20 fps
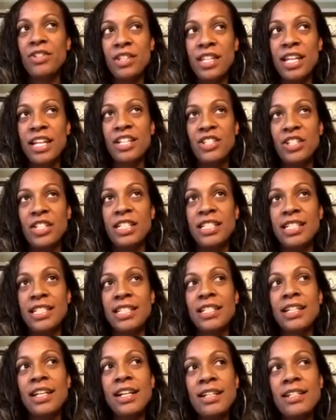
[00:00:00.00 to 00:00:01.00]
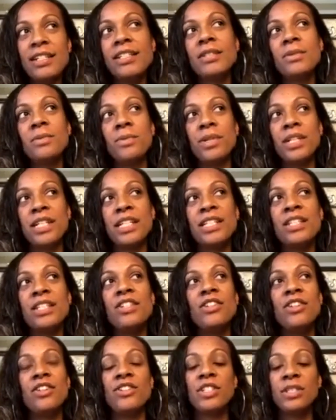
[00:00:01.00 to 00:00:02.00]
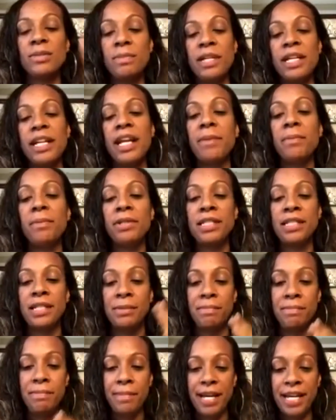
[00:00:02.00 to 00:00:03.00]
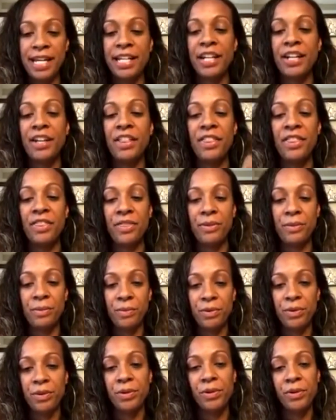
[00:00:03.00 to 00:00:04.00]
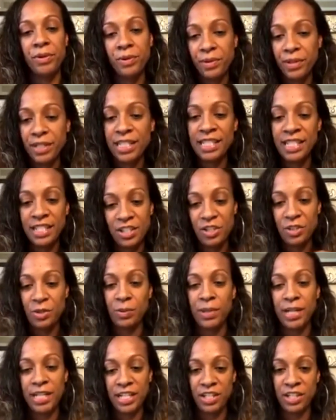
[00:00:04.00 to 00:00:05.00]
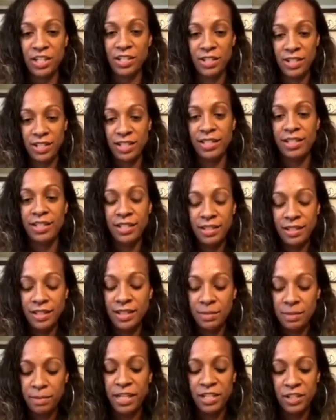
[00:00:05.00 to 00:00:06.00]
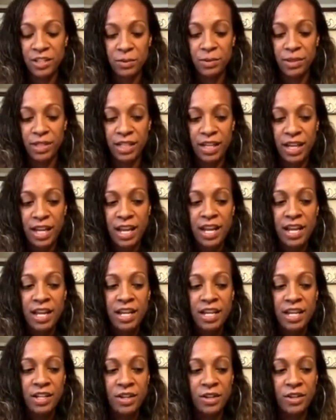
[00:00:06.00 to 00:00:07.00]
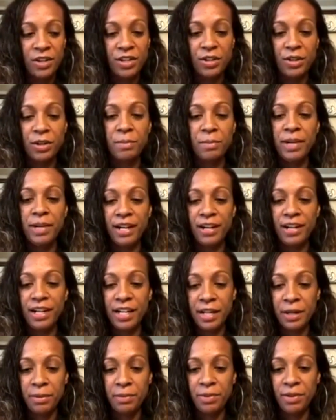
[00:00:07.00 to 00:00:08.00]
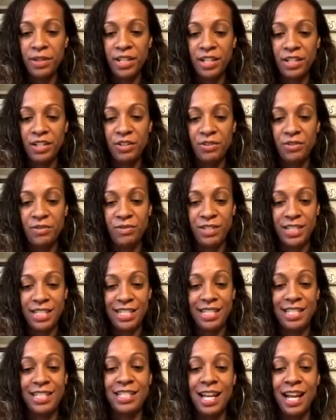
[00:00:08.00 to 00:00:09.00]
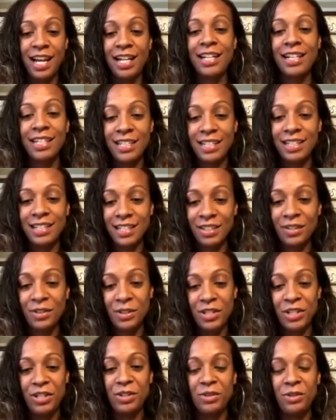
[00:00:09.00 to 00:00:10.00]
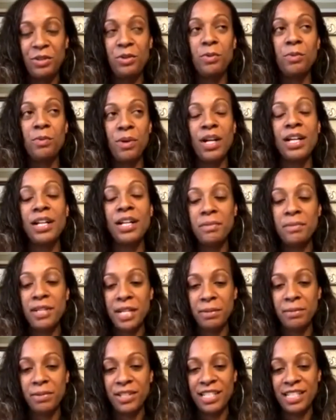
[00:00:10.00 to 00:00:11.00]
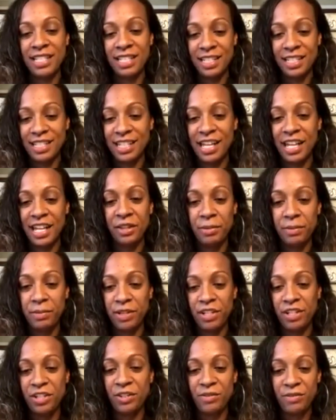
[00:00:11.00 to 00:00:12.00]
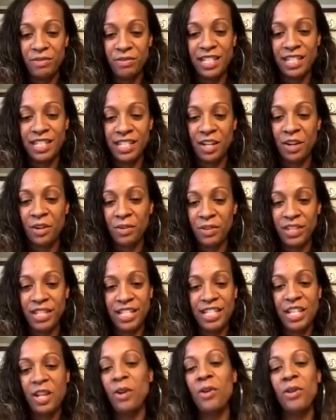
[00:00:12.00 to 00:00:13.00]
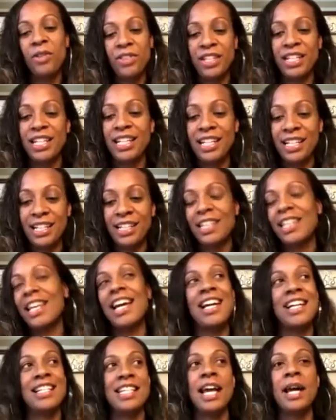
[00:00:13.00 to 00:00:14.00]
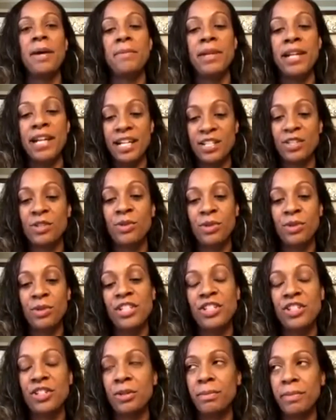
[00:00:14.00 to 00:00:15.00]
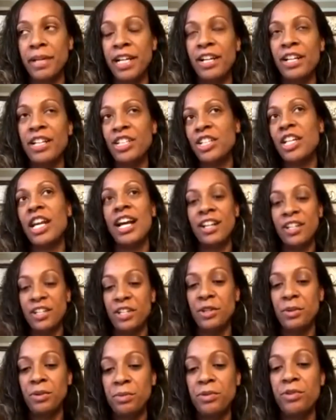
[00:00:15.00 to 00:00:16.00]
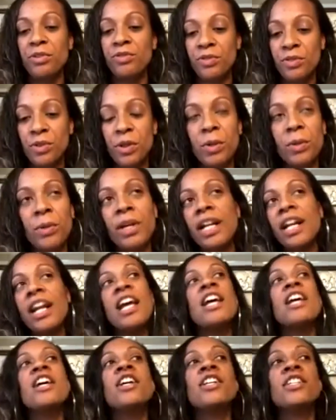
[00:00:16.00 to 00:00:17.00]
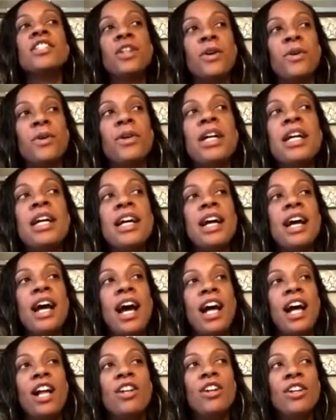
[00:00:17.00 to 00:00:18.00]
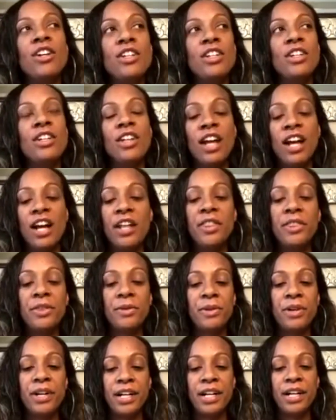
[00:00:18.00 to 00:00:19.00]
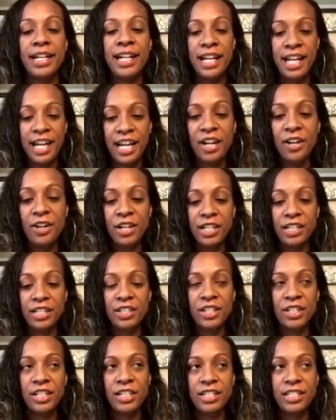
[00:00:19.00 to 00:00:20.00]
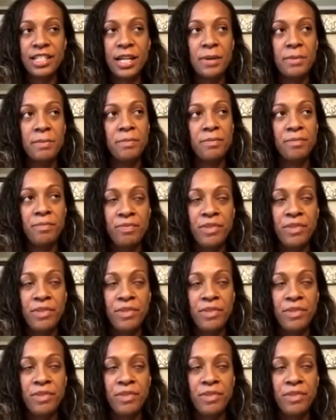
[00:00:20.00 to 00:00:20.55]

that she discussed was, you know, just being able to make it through situations, especially when, you know, you're a married couple and you decided or you, you want to be able to stick together, but you this this whole thing that has happened has crushed your marriage. How do you move forward? So I learned a lot through her characters, um,